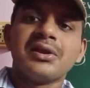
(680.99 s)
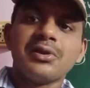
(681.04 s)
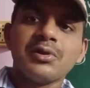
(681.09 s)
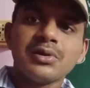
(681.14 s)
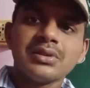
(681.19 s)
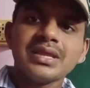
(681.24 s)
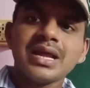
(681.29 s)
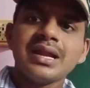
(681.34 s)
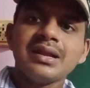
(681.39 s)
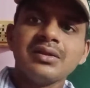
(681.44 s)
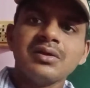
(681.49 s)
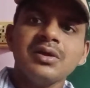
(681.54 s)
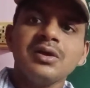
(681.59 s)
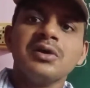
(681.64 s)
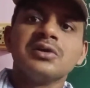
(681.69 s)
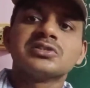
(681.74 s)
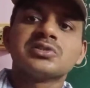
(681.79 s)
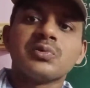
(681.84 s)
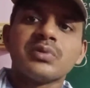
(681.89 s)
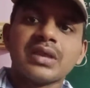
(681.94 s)
Due to that,
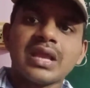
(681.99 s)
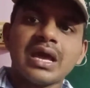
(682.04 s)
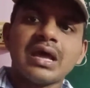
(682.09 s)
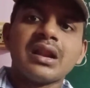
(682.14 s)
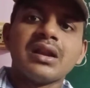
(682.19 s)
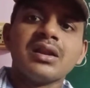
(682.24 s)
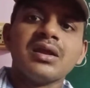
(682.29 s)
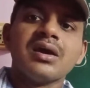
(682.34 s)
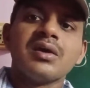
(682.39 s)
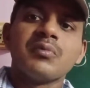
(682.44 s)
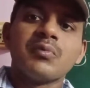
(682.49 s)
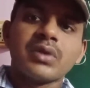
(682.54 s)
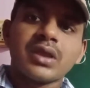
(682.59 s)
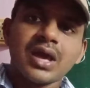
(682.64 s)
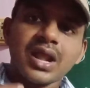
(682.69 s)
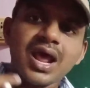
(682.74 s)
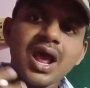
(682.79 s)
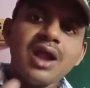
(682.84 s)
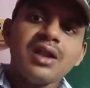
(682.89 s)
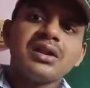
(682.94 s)
so we
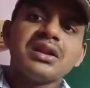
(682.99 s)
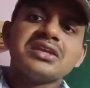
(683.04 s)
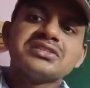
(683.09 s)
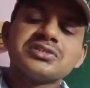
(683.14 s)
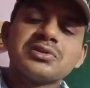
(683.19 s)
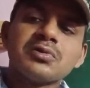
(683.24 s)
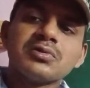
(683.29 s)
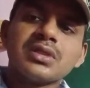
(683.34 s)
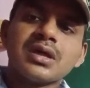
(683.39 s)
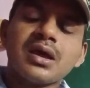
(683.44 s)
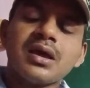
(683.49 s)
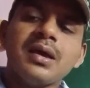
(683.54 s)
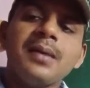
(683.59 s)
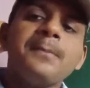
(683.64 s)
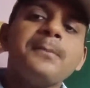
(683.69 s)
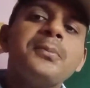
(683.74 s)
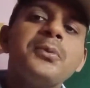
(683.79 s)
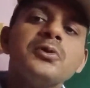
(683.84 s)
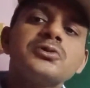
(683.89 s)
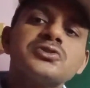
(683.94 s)
cannot reach to the
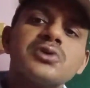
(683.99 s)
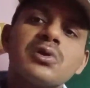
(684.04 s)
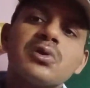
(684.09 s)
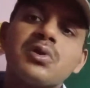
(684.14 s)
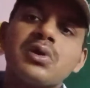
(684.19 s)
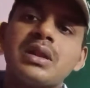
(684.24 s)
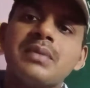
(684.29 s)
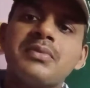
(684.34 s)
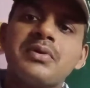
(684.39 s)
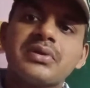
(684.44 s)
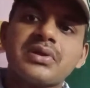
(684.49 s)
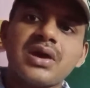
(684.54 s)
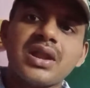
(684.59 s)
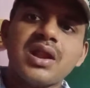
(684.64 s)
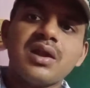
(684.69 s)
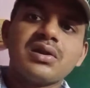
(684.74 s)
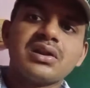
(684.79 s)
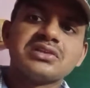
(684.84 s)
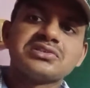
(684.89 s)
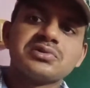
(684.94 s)
future load demand. We
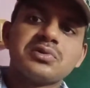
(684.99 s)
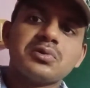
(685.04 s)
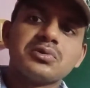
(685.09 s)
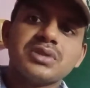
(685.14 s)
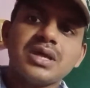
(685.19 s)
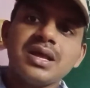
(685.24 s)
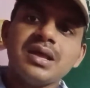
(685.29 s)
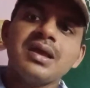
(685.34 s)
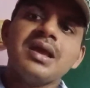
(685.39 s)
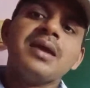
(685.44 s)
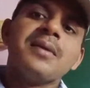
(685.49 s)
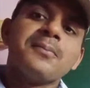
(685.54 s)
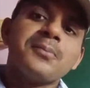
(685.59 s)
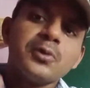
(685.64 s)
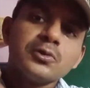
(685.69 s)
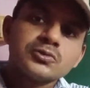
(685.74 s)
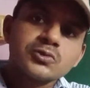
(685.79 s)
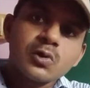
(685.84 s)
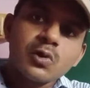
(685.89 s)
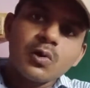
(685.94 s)
cannot reach to the
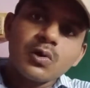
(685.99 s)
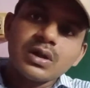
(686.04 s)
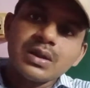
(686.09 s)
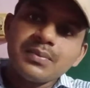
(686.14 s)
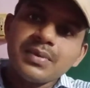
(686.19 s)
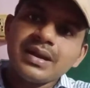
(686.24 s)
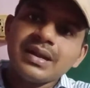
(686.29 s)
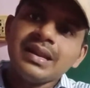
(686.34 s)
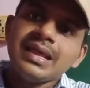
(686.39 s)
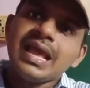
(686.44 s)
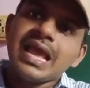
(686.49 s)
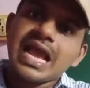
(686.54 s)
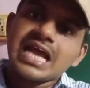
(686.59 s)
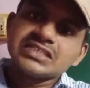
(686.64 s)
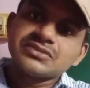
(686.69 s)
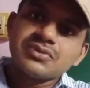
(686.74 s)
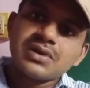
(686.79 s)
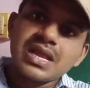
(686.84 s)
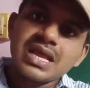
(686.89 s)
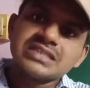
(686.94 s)
future load demand
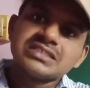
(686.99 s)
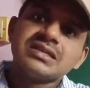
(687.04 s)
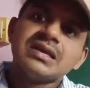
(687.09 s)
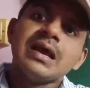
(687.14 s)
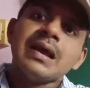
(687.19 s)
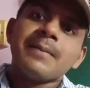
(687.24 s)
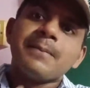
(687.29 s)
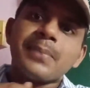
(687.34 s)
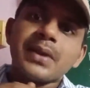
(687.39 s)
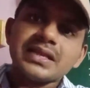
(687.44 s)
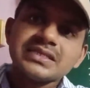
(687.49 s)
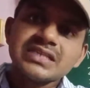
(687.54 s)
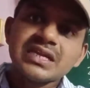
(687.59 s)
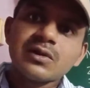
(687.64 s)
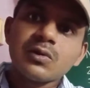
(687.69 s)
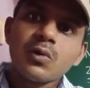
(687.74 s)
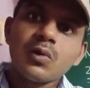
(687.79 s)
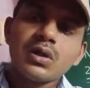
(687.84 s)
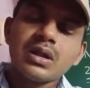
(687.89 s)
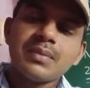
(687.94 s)
as well as
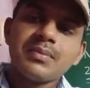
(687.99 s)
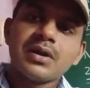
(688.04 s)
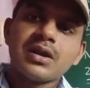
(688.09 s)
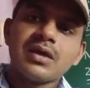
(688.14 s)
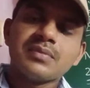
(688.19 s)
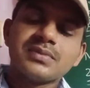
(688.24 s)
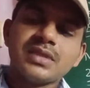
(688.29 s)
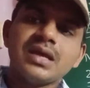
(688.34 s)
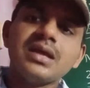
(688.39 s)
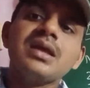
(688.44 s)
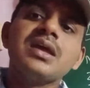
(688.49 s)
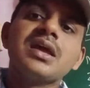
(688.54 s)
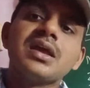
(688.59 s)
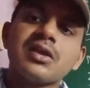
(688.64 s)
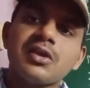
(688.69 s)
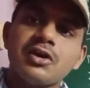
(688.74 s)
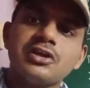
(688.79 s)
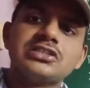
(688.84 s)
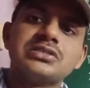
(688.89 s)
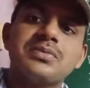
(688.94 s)
present load demand of the
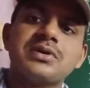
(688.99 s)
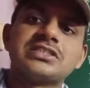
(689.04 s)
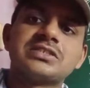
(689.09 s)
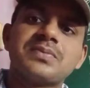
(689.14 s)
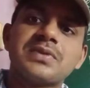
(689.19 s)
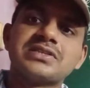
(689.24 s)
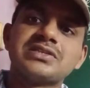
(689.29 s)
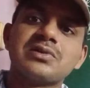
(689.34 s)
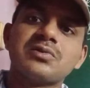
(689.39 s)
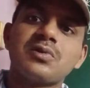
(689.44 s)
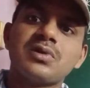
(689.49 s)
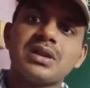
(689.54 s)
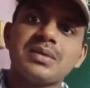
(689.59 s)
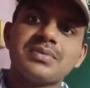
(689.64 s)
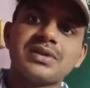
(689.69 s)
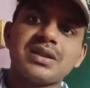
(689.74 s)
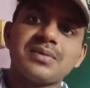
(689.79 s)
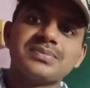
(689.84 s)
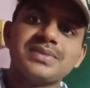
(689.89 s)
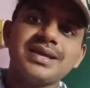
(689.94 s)
consumers. Present load
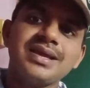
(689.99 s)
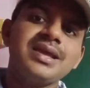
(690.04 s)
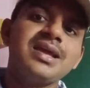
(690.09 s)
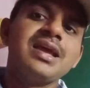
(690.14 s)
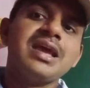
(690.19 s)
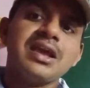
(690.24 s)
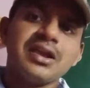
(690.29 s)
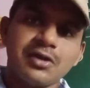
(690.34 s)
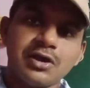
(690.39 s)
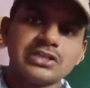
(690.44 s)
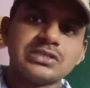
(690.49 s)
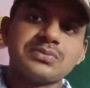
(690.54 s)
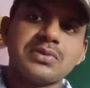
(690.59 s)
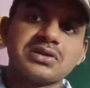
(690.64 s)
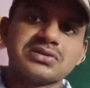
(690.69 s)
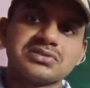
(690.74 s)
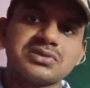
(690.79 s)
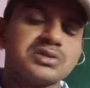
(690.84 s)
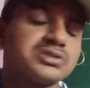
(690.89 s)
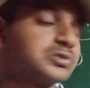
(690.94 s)
demand of the
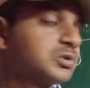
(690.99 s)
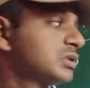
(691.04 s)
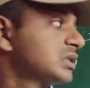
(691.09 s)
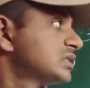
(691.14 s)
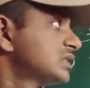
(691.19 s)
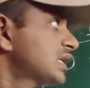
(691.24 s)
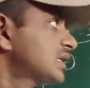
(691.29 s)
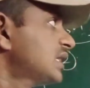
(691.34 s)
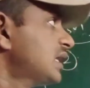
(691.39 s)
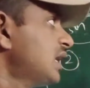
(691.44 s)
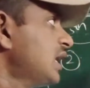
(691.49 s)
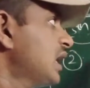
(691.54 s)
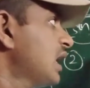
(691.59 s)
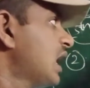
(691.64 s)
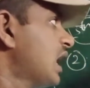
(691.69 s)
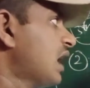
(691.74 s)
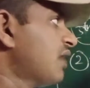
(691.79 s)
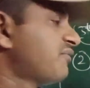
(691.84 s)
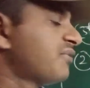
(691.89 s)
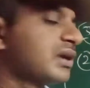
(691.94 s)
consumers. So these are the
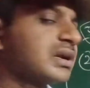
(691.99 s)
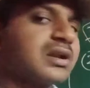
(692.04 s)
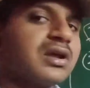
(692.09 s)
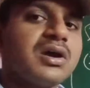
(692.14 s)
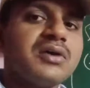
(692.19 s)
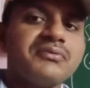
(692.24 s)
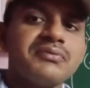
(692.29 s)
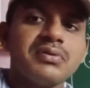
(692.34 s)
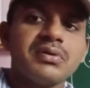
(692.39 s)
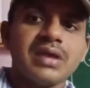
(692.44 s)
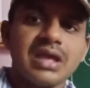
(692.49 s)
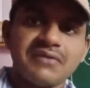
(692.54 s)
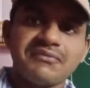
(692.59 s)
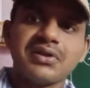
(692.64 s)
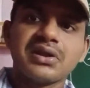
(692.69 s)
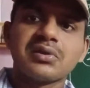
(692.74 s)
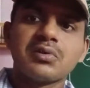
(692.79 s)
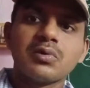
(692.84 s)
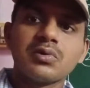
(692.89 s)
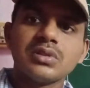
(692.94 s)

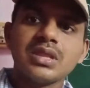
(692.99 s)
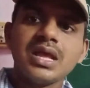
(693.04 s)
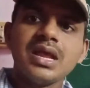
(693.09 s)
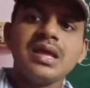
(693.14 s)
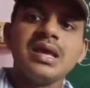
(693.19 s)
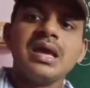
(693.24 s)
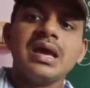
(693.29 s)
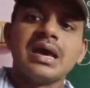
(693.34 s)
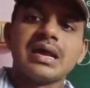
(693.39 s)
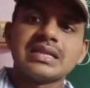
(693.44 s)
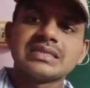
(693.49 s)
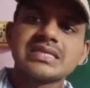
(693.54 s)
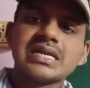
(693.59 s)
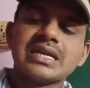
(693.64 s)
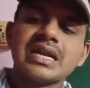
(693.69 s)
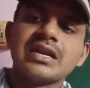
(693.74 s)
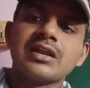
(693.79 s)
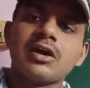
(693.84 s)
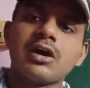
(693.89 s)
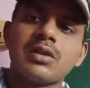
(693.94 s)
effect due to the
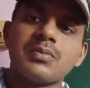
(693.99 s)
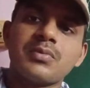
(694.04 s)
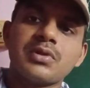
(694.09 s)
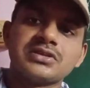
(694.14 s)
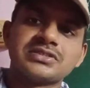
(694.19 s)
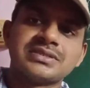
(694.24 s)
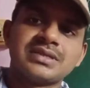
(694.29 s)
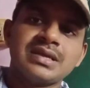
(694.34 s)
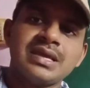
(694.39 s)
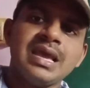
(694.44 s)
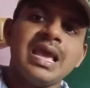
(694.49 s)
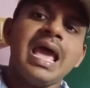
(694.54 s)
resultant harmonics.